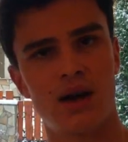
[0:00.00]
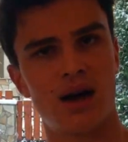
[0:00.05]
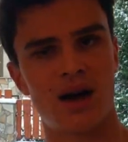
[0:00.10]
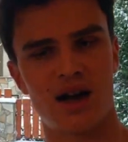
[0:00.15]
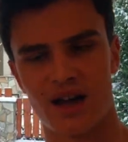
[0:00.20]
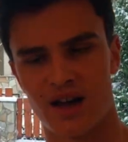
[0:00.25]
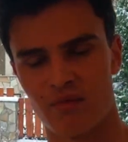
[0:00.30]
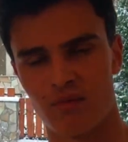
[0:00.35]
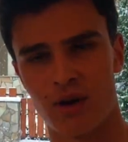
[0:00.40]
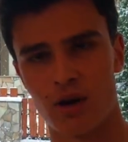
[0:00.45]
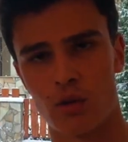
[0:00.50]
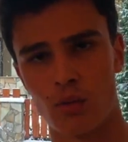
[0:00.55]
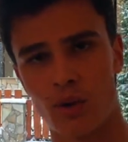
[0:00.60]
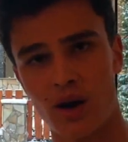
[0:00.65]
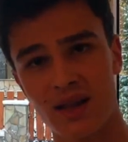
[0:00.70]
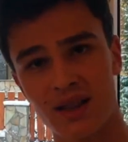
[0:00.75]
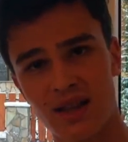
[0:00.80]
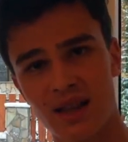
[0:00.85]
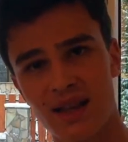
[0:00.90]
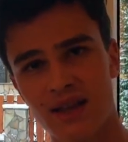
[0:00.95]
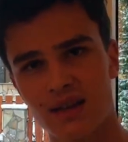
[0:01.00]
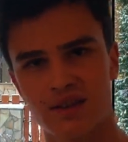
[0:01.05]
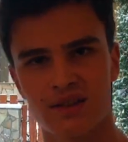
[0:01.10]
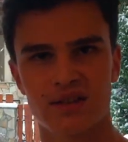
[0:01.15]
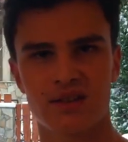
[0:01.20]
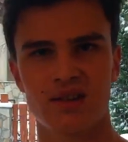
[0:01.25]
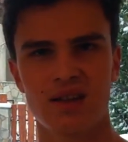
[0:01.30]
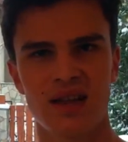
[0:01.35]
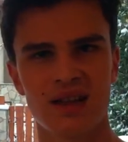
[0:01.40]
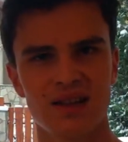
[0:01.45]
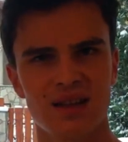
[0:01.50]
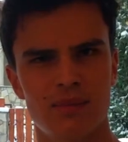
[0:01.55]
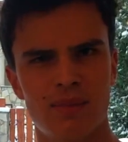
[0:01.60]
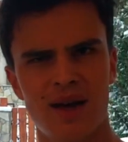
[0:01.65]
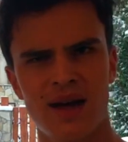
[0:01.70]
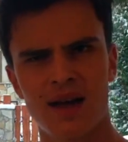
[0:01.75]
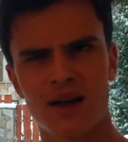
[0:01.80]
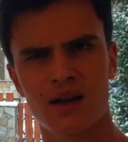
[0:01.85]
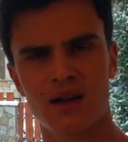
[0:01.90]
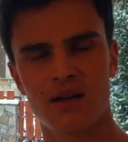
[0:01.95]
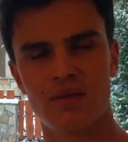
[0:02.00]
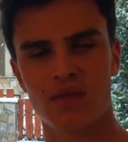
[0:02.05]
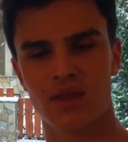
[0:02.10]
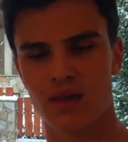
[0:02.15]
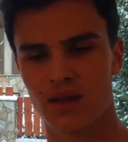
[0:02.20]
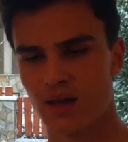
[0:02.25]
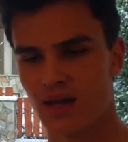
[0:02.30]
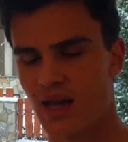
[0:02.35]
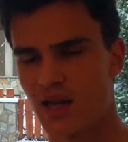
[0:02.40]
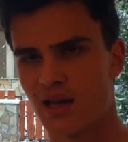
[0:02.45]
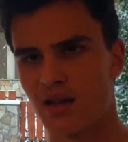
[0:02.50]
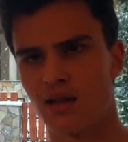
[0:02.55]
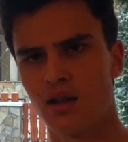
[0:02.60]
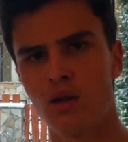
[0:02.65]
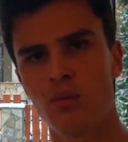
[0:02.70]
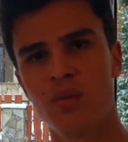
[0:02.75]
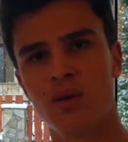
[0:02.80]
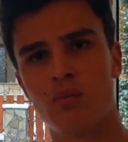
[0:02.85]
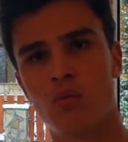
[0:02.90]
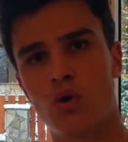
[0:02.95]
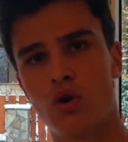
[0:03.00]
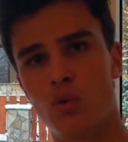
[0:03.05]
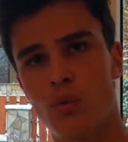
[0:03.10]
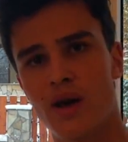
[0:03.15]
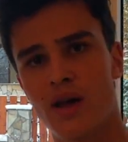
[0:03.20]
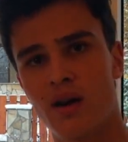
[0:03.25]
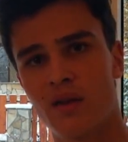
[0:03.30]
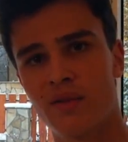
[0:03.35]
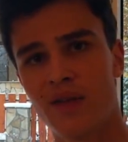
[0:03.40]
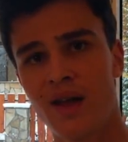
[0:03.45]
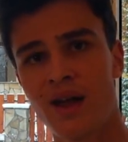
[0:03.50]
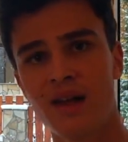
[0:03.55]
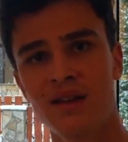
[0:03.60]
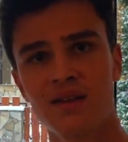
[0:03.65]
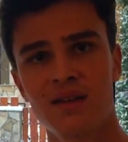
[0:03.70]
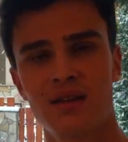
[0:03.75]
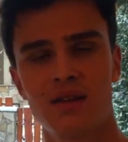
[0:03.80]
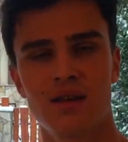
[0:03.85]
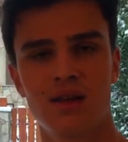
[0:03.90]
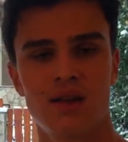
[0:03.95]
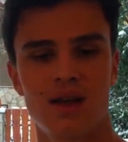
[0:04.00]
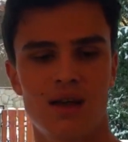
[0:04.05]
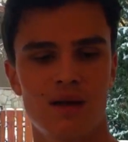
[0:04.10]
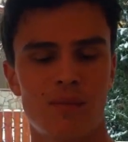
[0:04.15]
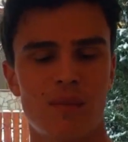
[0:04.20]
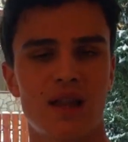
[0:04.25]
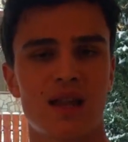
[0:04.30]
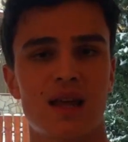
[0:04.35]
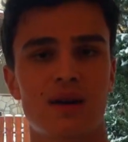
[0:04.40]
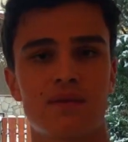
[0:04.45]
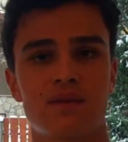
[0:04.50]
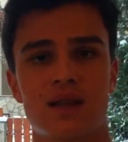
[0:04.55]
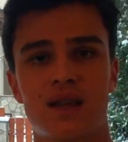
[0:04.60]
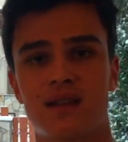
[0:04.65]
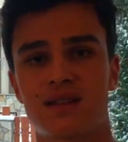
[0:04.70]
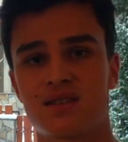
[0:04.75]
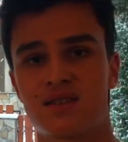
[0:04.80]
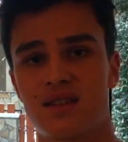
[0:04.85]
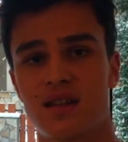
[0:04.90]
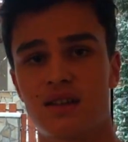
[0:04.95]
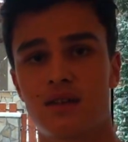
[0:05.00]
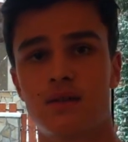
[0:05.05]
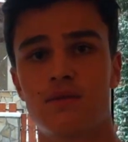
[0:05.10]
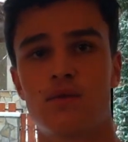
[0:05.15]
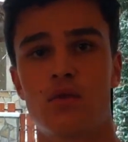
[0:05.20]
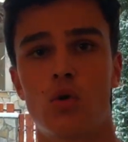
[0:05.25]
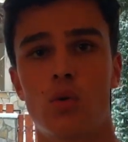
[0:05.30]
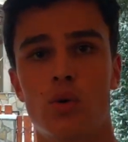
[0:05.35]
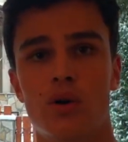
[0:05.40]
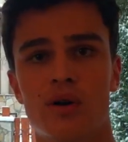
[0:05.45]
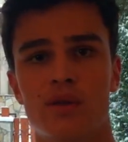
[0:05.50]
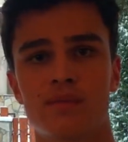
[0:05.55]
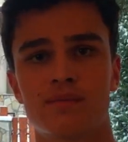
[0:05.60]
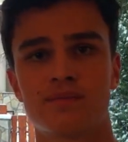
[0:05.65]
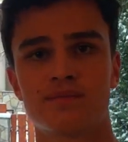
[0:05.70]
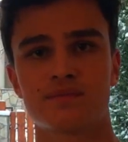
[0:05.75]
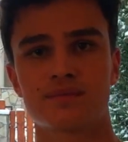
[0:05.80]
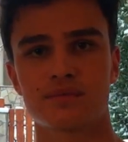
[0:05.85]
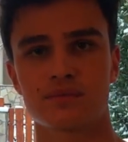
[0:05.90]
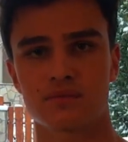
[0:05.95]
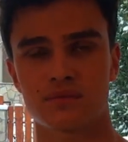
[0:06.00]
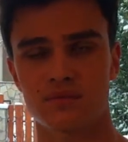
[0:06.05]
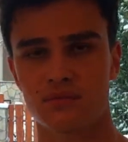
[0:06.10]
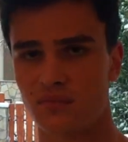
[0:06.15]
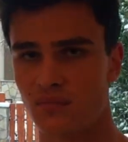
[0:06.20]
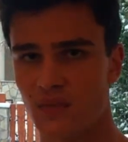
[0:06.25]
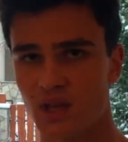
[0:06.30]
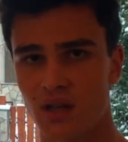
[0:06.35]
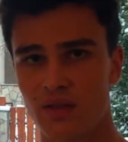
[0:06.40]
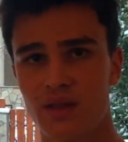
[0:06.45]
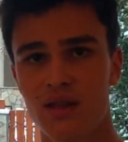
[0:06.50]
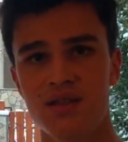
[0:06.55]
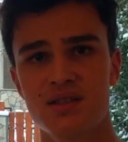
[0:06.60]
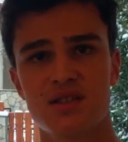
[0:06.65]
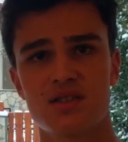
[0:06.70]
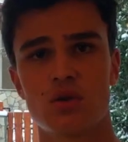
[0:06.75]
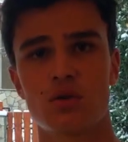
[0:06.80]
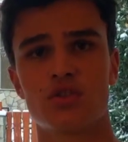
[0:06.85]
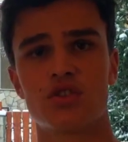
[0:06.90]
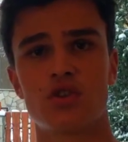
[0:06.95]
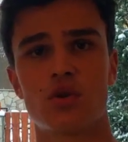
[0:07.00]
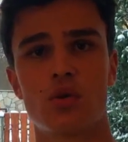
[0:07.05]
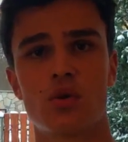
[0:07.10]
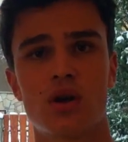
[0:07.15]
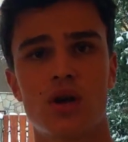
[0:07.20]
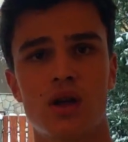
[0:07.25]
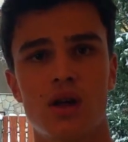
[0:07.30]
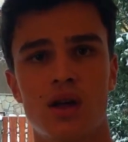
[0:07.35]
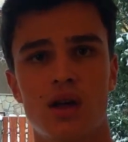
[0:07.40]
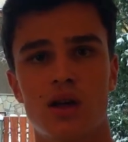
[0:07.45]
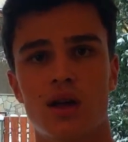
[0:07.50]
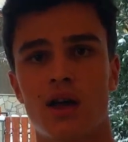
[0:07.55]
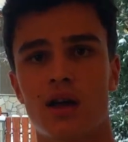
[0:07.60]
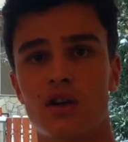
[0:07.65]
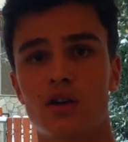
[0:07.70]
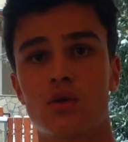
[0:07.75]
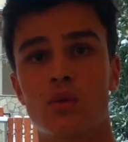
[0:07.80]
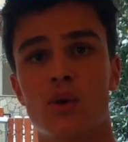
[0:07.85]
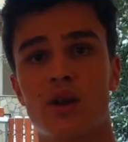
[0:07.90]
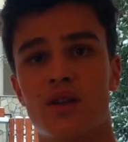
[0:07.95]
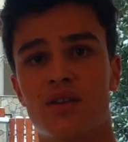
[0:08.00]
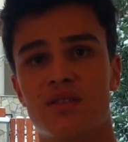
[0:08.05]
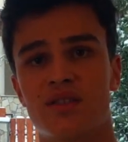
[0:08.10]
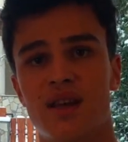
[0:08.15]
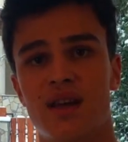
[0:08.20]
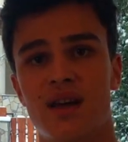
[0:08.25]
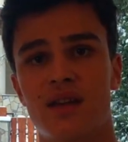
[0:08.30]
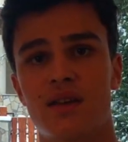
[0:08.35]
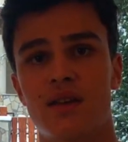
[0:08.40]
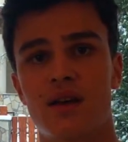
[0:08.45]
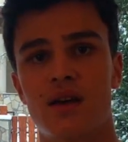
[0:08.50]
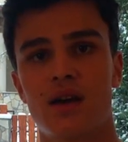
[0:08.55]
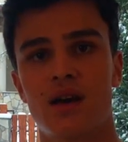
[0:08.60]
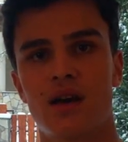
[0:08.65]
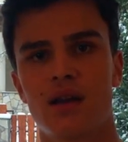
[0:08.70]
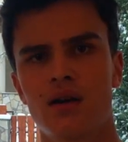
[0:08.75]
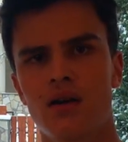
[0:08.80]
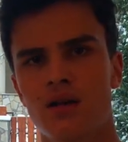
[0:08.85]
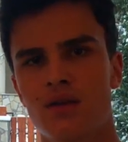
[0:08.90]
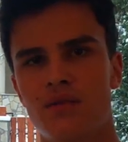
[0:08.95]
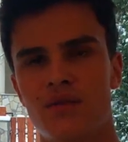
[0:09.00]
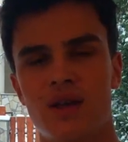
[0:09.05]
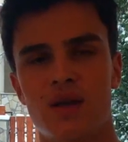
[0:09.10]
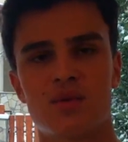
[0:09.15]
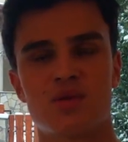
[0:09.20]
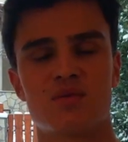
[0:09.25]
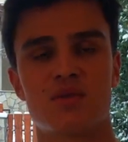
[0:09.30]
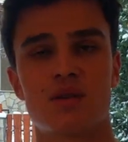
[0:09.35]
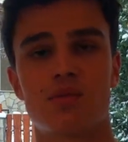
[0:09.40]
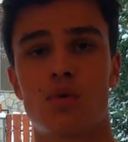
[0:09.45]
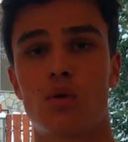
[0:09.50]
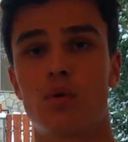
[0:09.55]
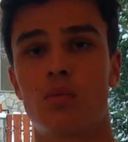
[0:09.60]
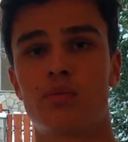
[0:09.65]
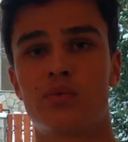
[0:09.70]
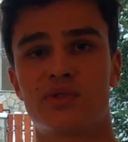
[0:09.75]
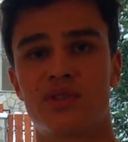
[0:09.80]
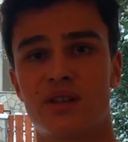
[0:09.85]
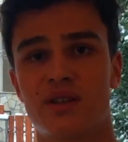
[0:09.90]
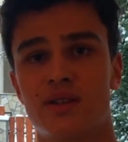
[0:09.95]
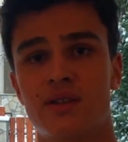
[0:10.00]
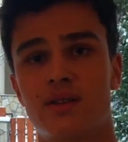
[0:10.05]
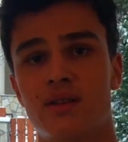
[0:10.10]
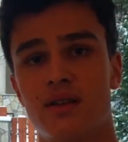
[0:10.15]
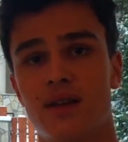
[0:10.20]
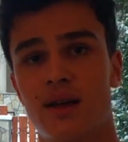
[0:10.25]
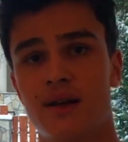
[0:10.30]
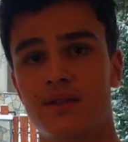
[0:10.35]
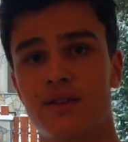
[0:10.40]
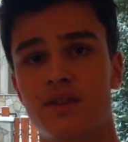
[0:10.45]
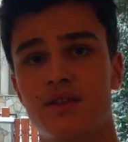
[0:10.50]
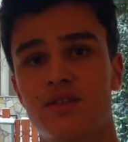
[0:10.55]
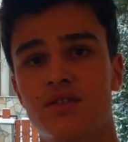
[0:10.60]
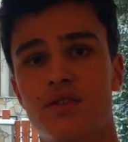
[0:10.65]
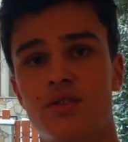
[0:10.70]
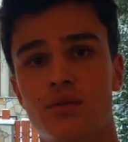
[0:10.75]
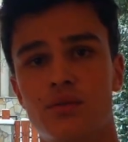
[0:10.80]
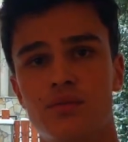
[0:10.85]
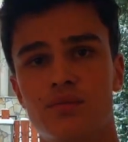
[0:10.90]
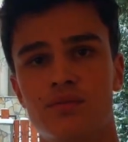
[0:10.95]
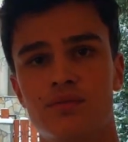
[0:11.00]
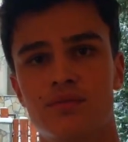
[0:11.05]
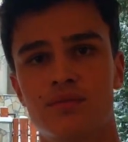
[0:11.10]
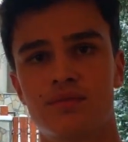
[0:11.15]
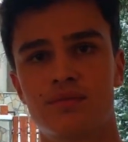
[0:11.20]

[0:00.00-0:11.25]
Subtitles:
I have my right leg slightly back and a little bit more weight on that, and my left leg slightly forward. This is also a good way to stand, and a lot of famous people present like this too.